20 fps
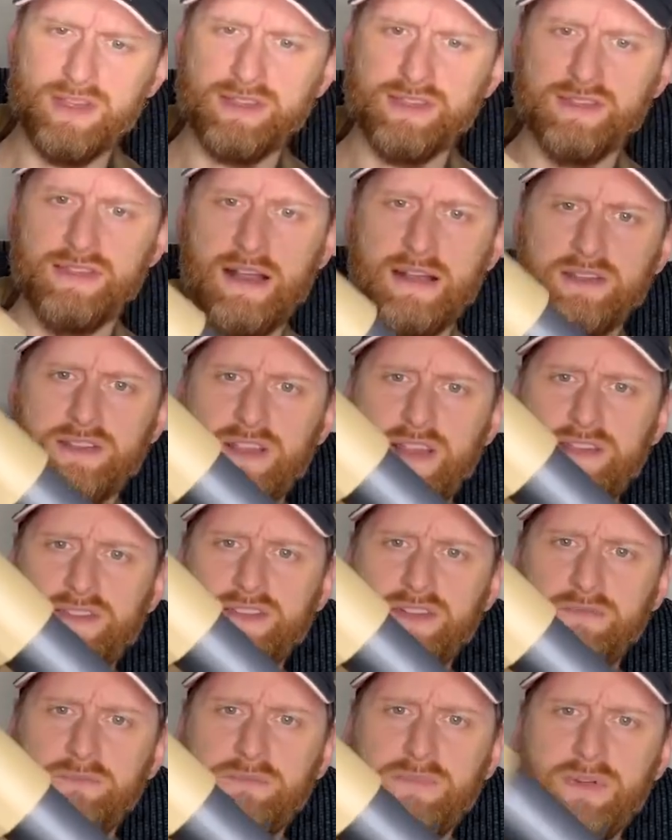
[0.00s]
there's actually
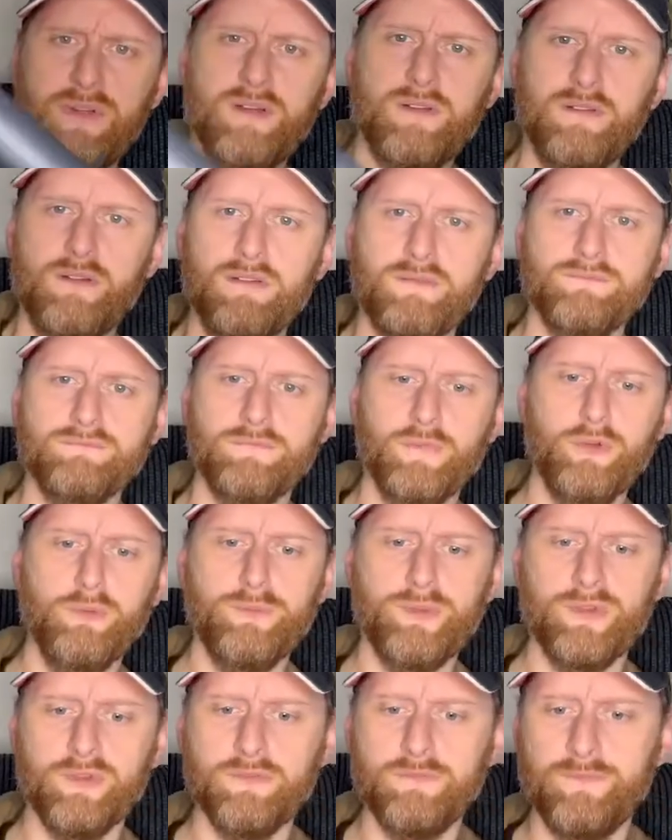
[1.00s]
some,
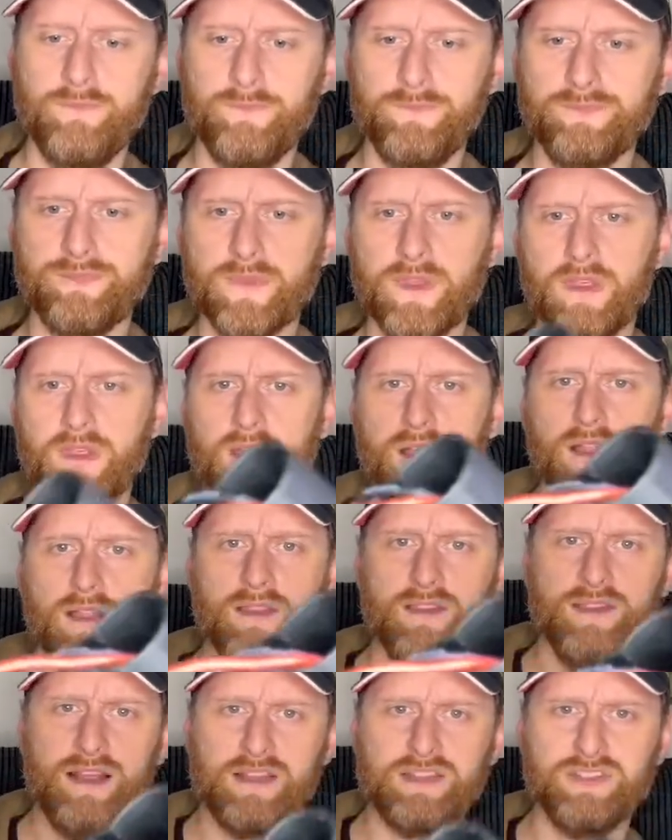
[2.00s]
there's
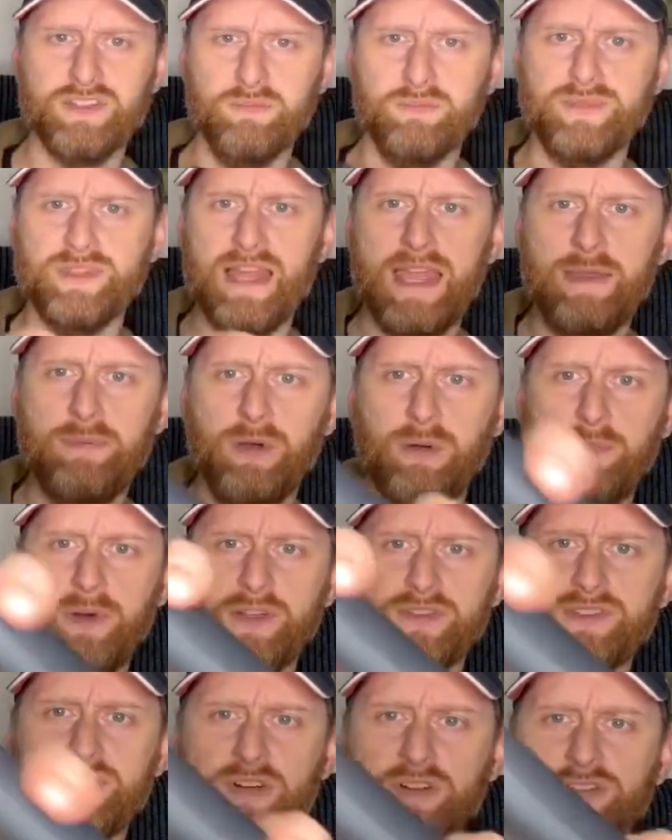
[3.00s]
actually some tape on my
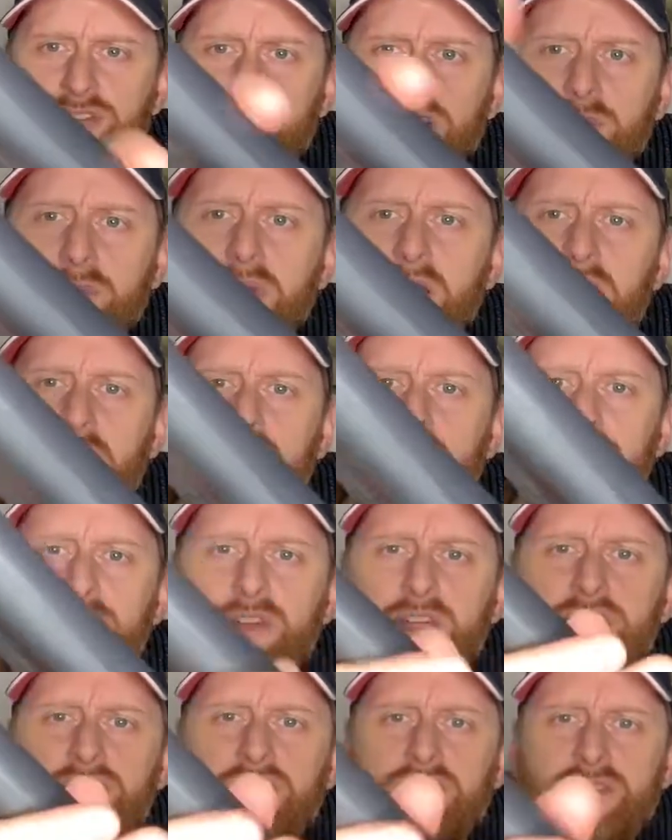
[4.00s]
stock tube. The
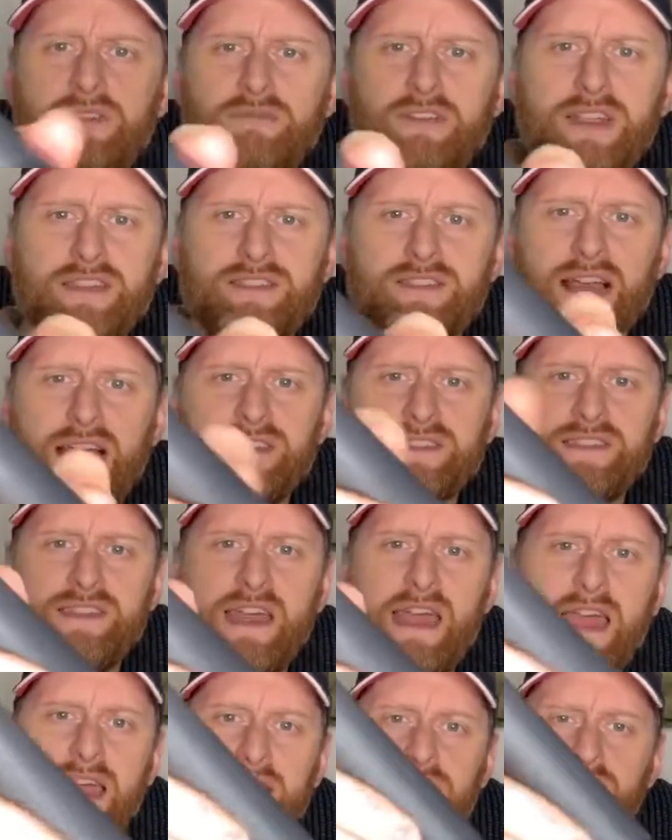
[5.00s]
reason that's
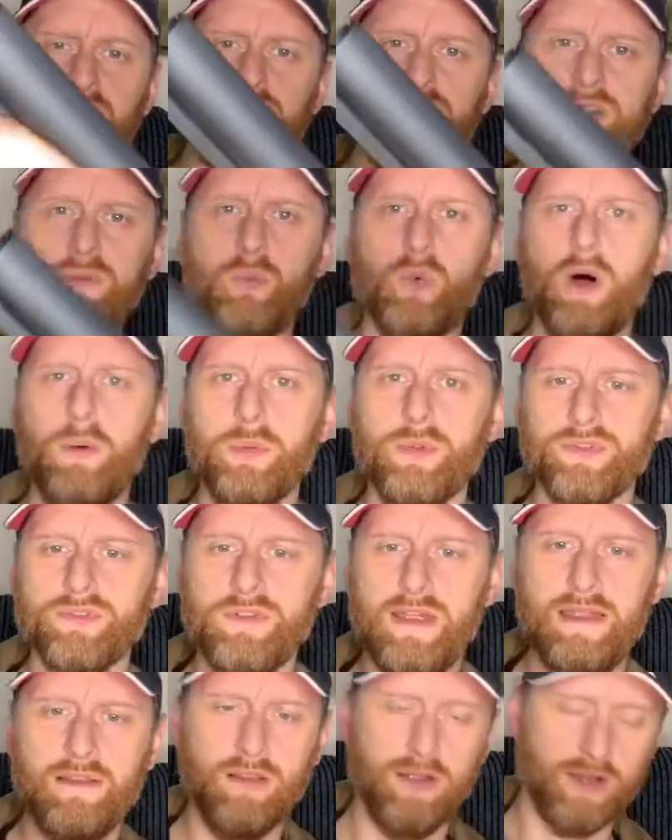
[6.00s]
there is because it wobbles around like